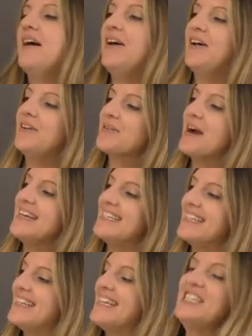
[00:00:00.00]
All
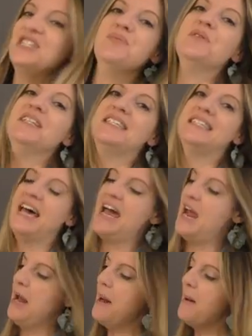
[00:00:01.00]
right, this would
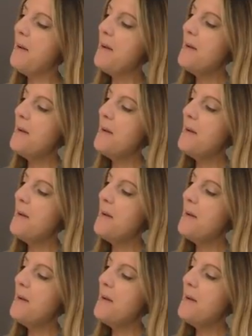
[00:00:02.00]
say